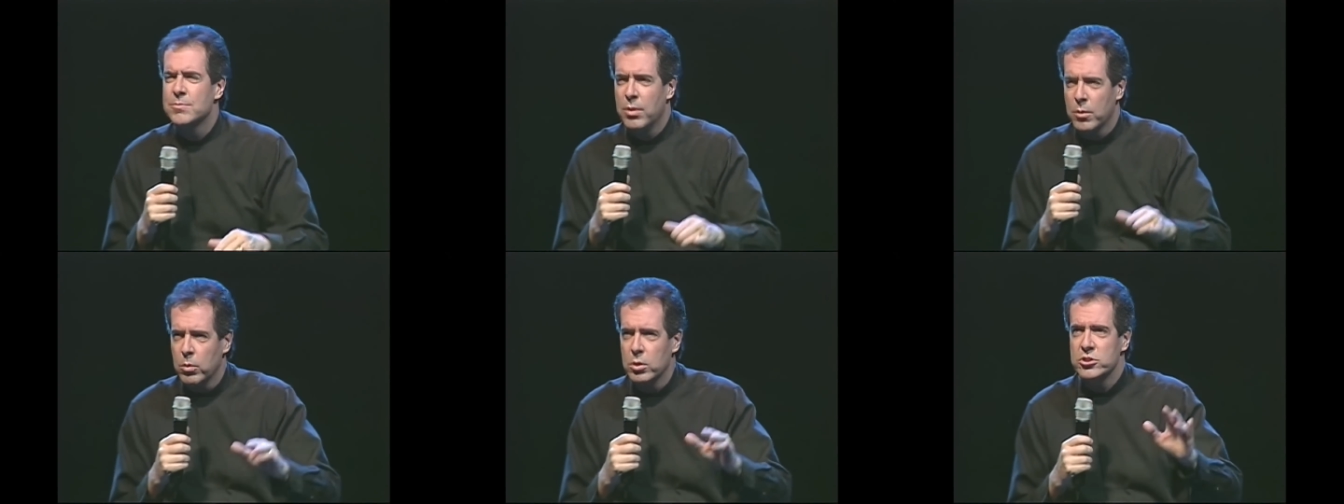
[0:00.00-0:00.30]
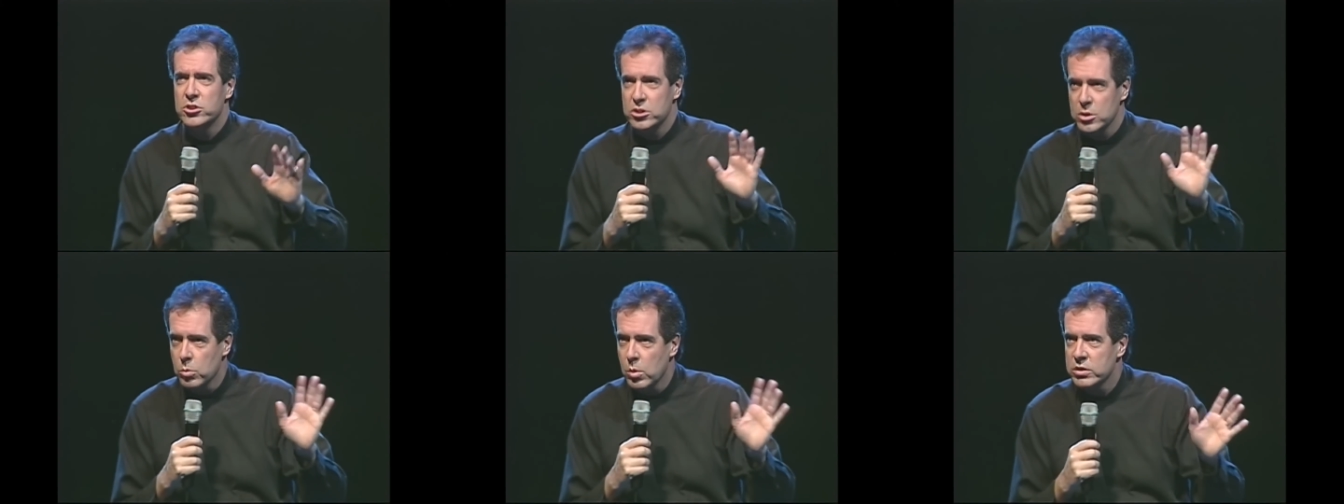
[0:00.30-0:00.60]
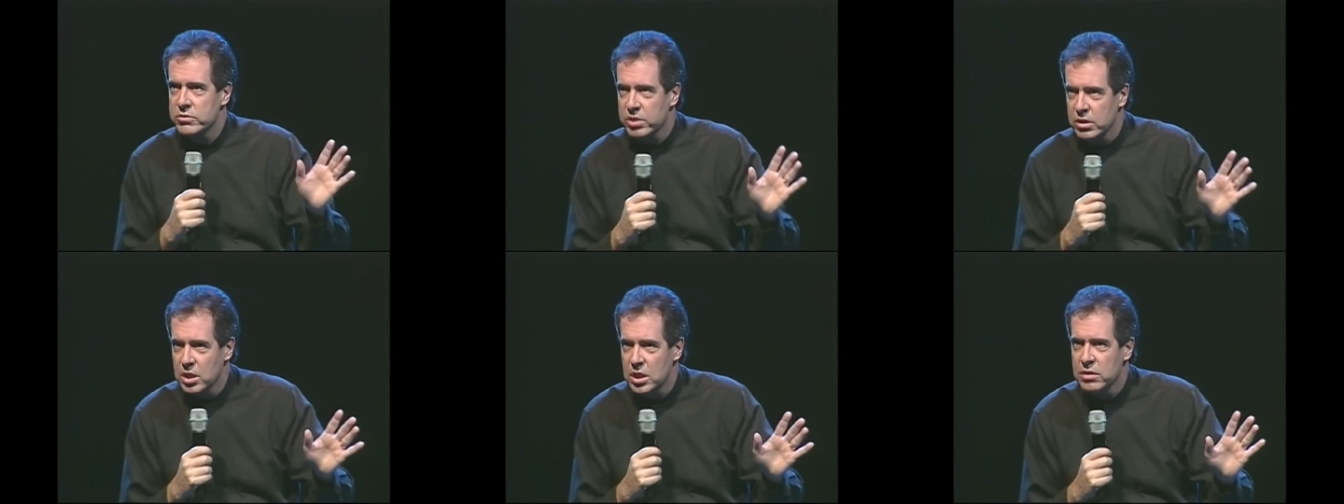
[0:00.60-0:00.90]
but would you
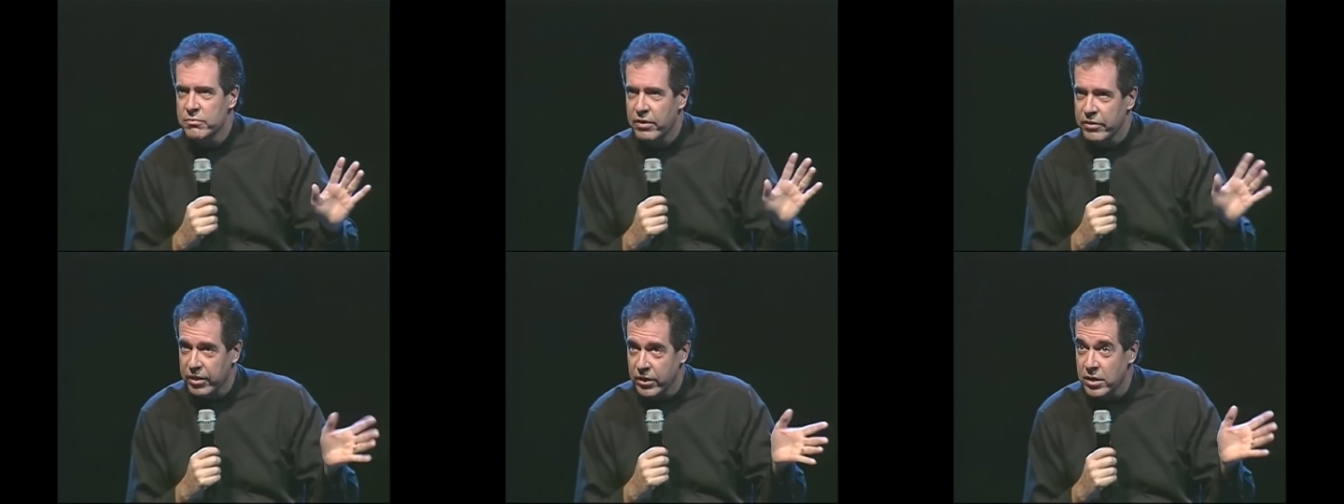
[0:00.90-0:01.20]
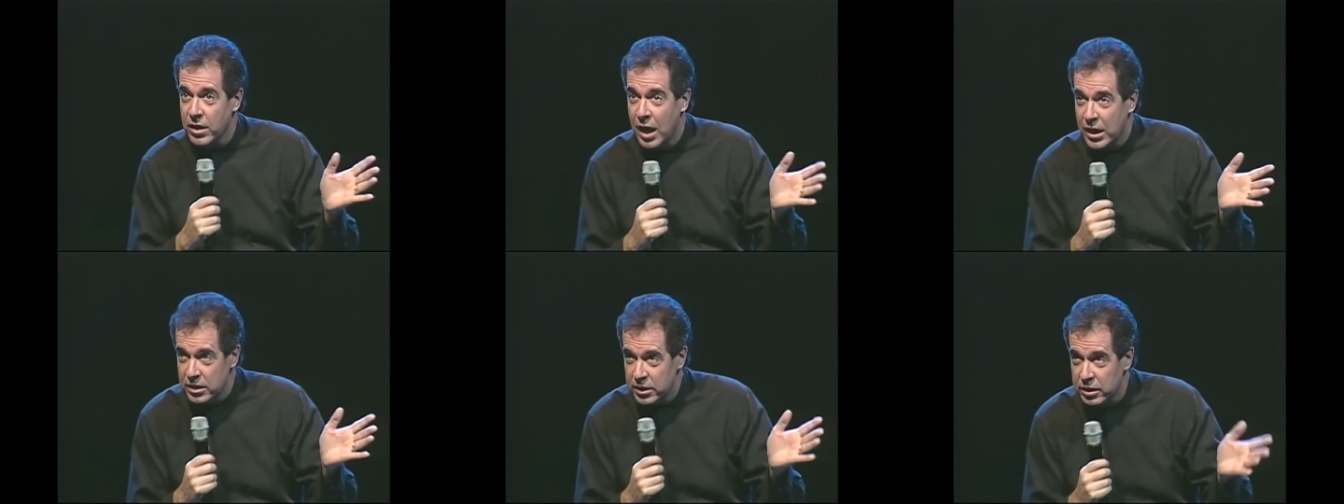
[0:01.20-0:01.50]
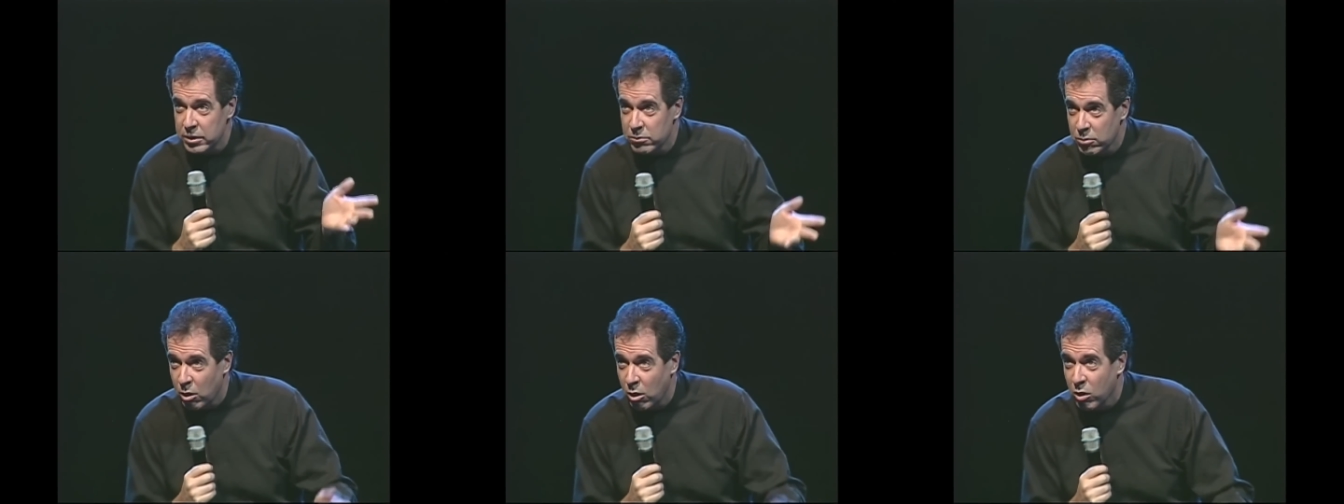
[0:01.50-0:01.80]
want to live with a 90
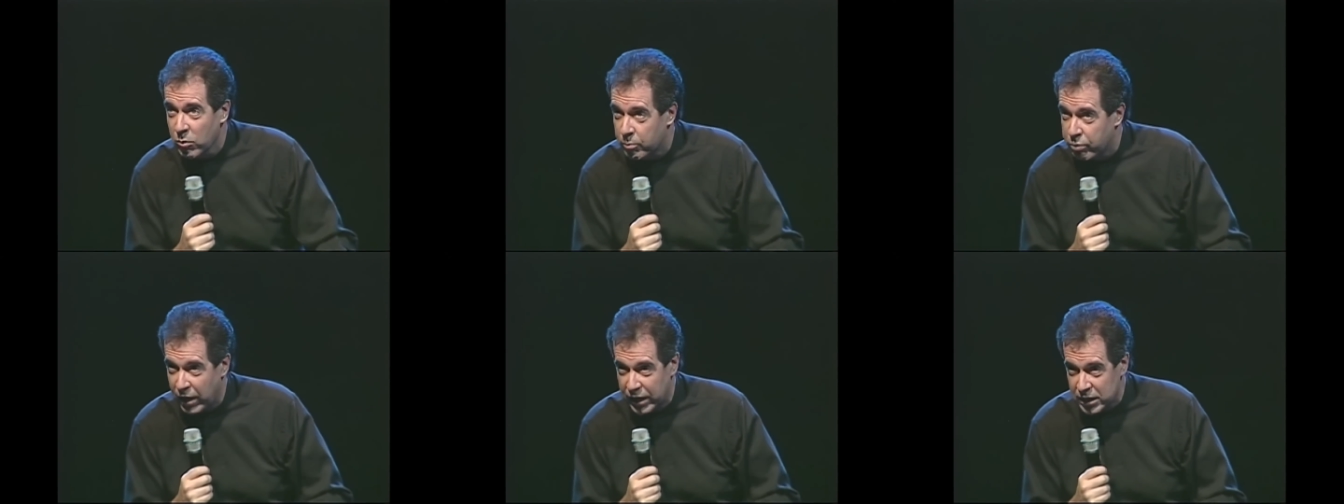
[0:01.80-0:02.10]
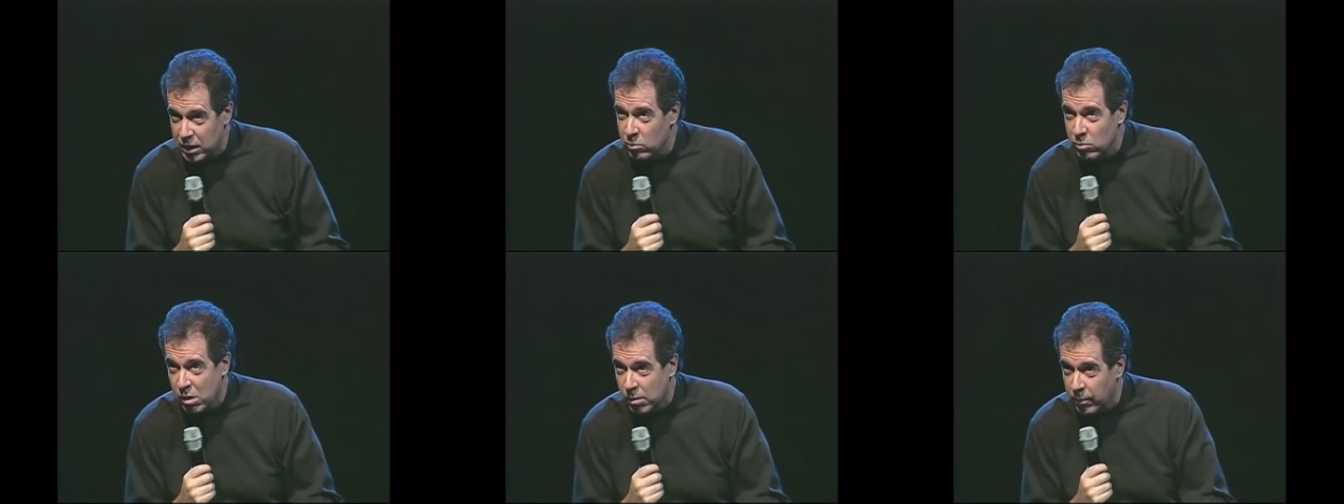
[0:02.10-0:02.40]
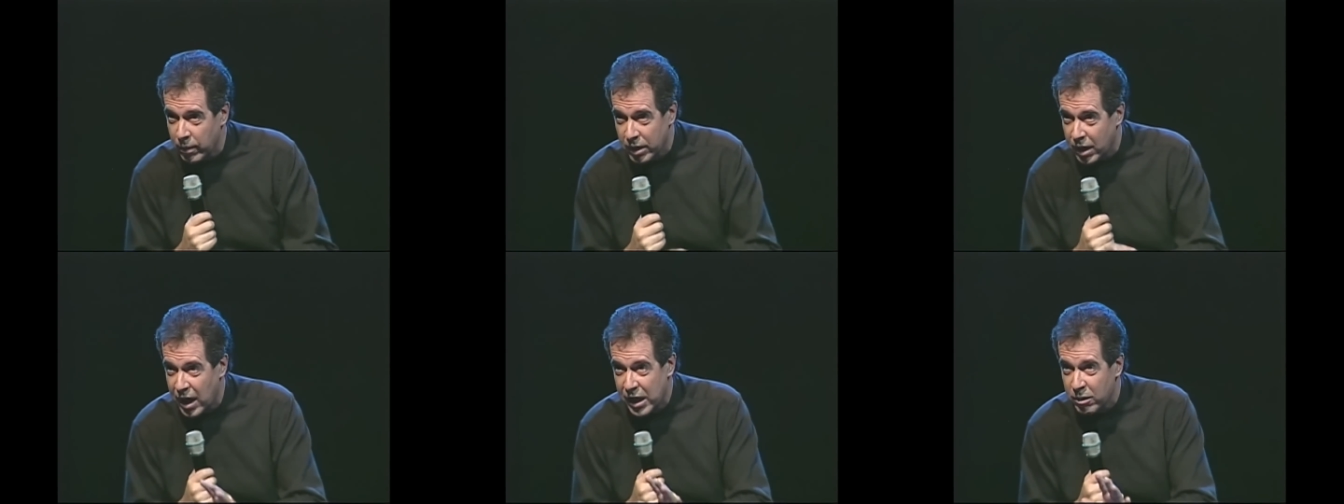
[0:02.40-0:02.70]
year old pregnant
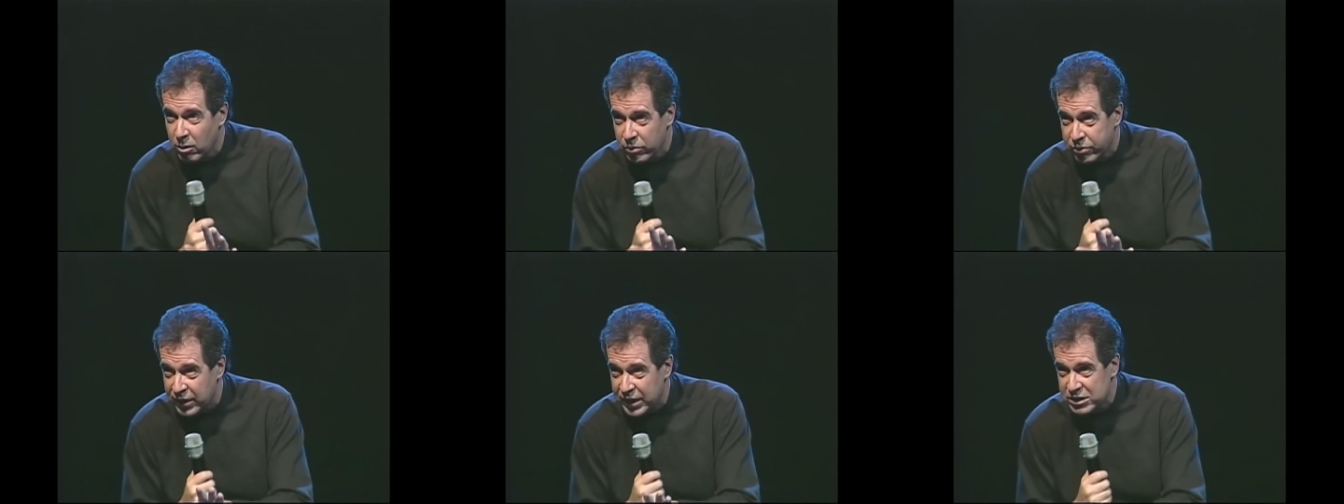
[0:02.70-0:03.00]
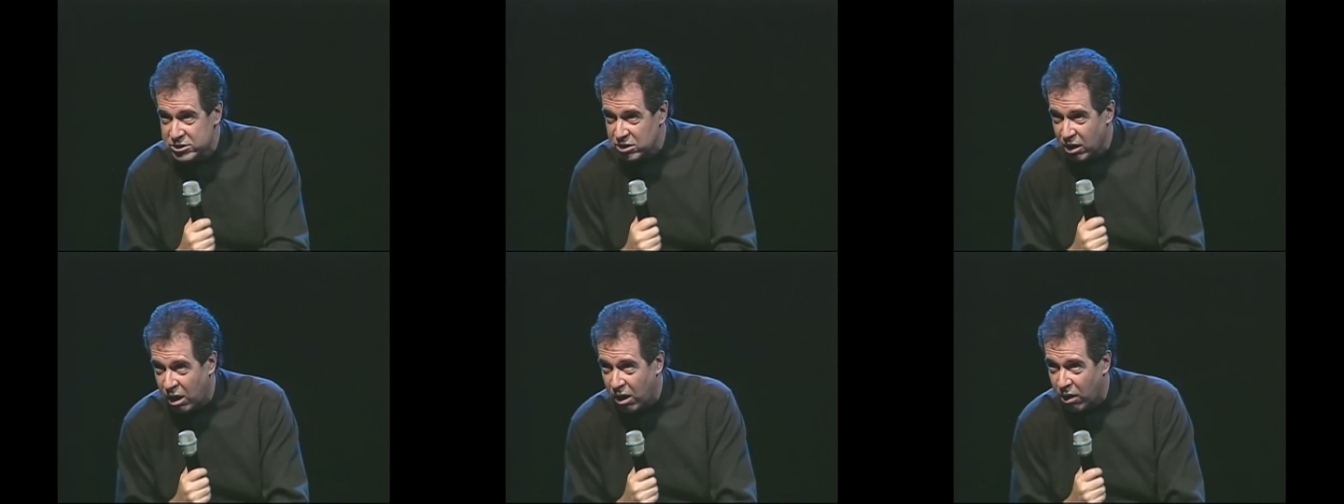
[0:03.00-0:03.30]
woman? I don't think so.